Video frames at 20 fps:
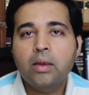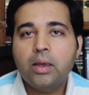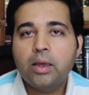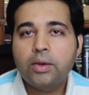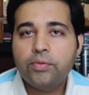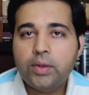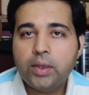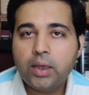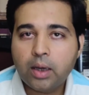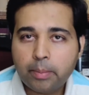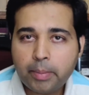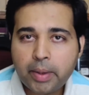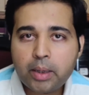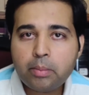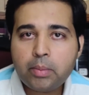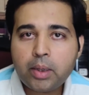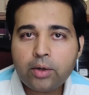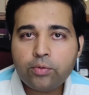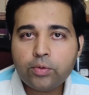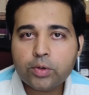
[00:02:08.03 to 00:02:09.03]
If the
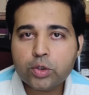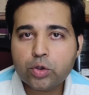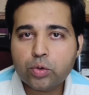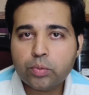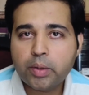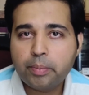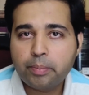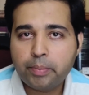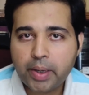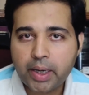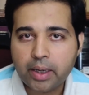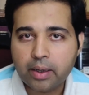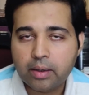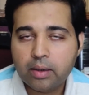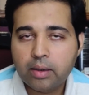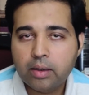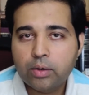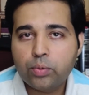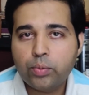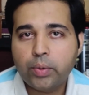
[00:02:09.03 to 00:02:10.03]
amendment was to be made
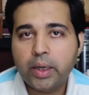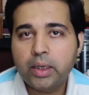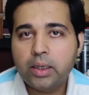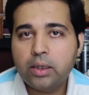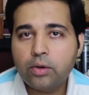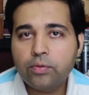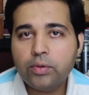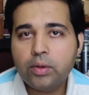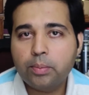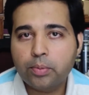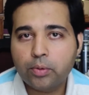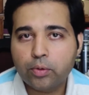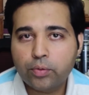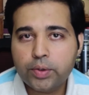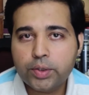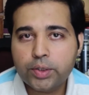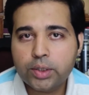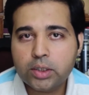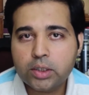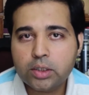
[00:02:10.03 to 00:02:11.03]
to any of the
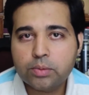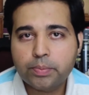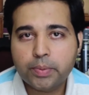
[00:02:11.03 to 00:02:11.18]
provisions